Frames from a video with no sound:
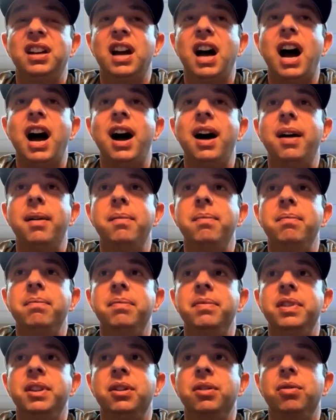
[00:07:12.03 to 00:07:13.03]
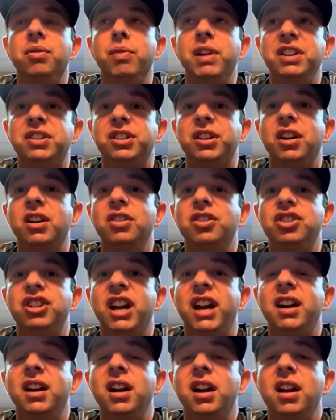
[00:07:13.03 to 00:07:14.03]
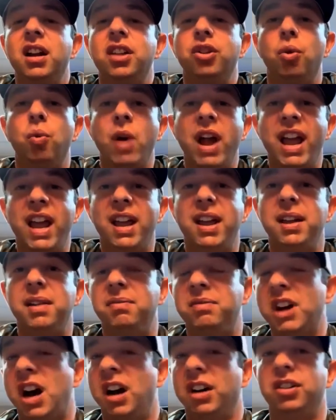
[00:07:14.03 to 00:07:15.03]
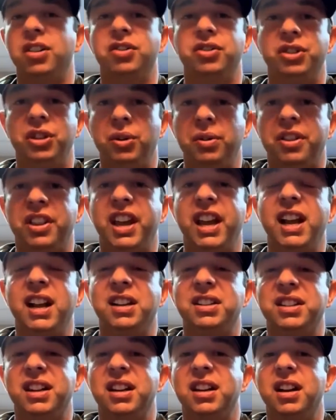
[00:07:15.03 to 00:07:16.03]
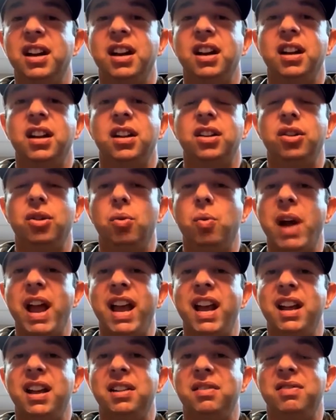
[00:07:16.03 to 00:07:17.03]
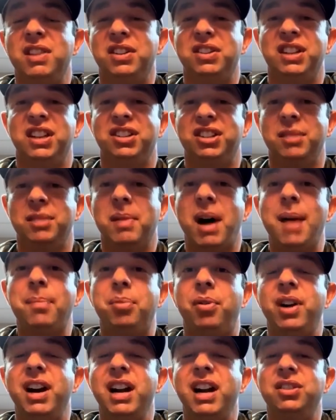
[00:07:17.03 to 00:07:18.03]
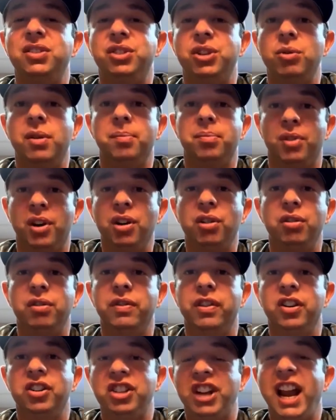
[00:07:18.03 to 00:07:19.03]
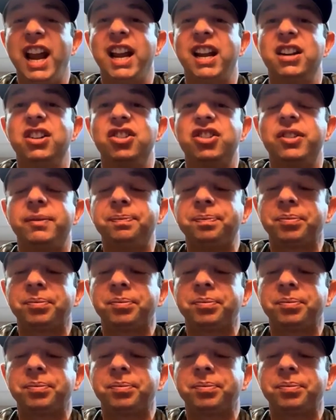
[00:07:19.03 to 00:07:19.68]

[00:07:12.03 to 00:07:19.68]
um, research and the way doctors do things and the way the system operates to improve or change.